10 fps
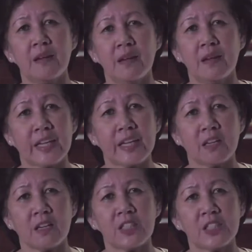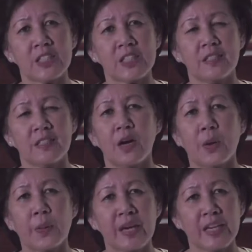technology,
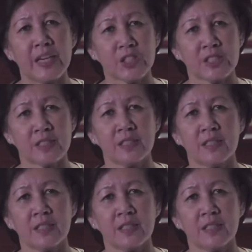religion,